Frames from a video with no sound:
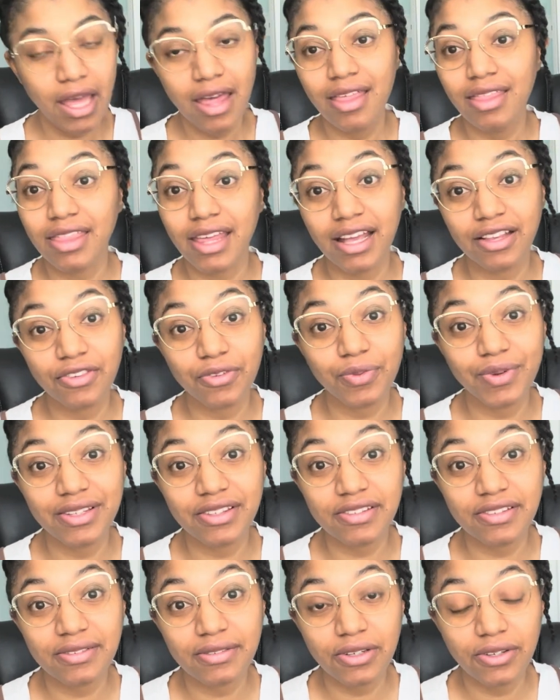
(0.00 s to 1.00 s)
that's what's
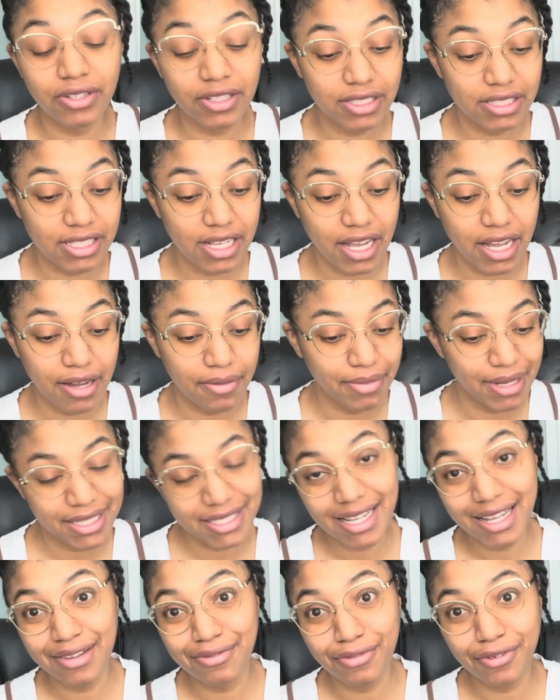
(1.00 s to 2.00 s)
going to take up my
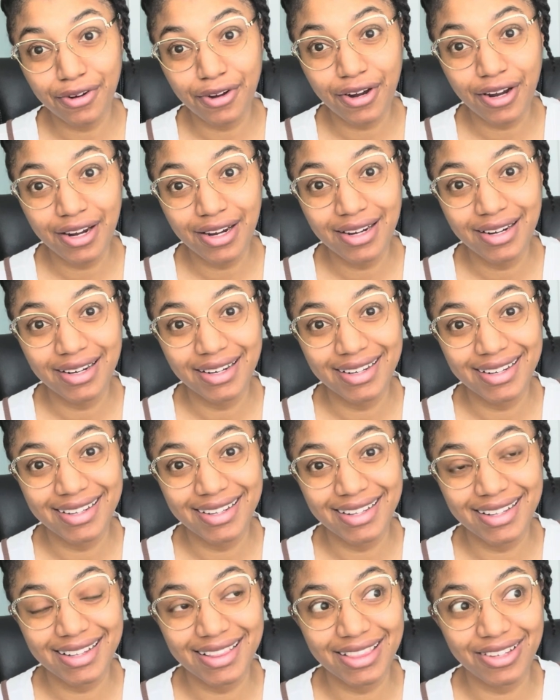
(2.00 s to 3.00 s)
time for
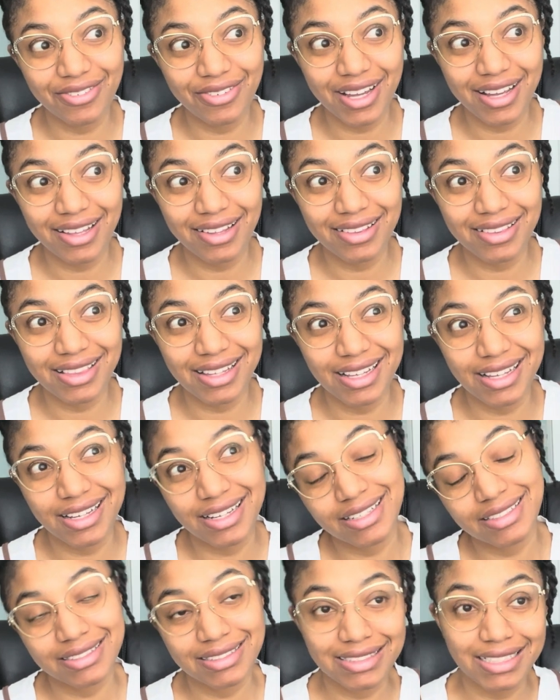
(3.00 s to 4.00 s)

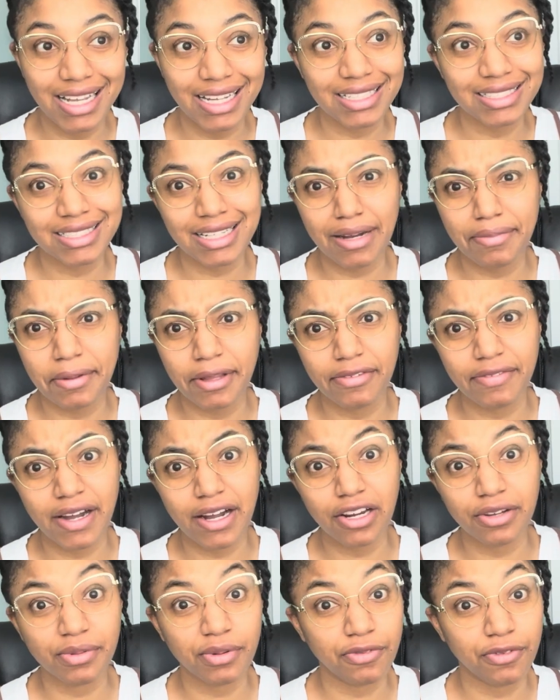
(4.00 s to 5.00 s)
the next couple of
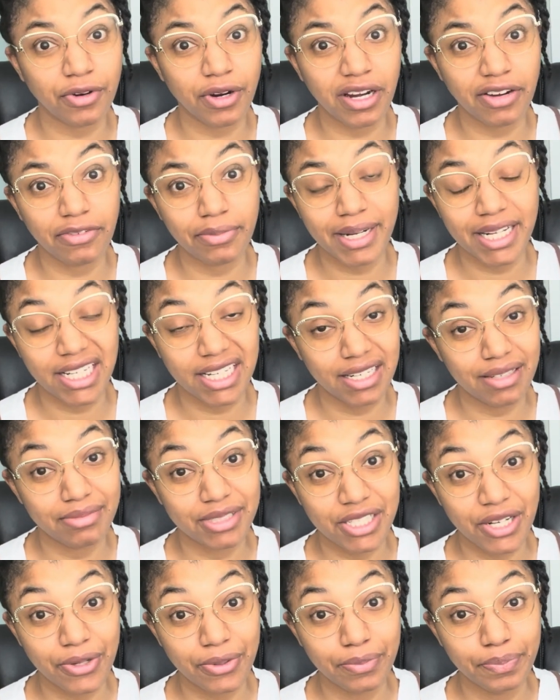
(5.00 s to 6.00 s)
hours before everybody comes
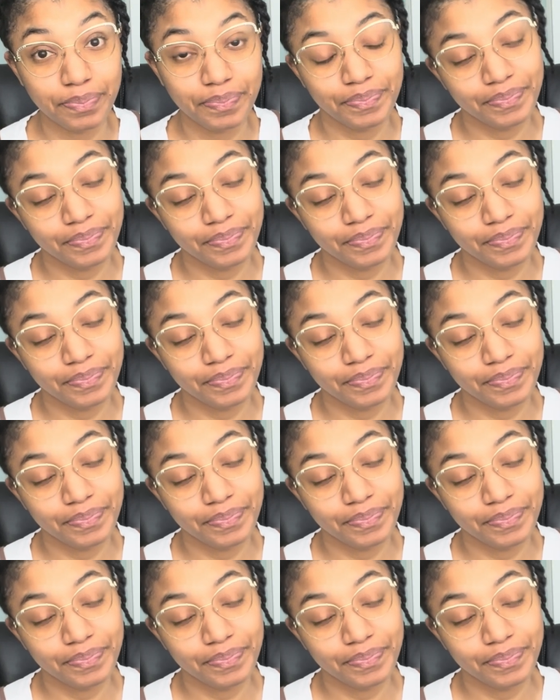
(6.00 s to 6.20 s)
home.